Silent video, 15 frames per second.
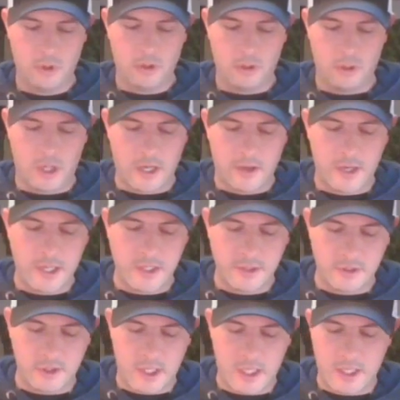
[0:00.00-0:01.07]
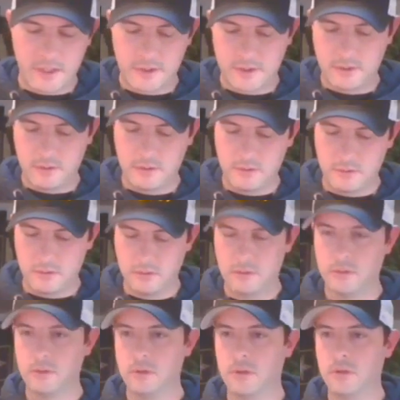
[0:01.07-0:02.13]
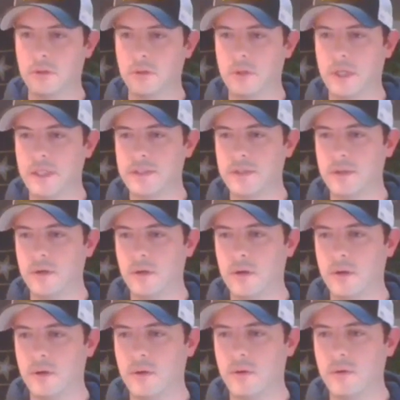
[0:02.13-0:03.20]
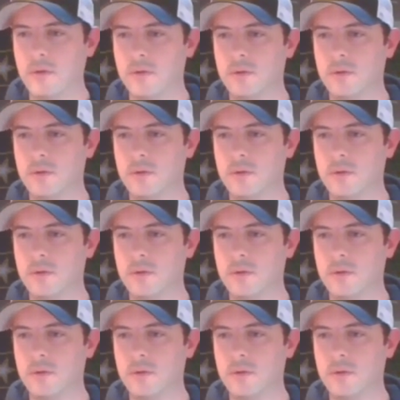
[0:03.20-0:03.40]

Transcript: All right, Josh, let's go.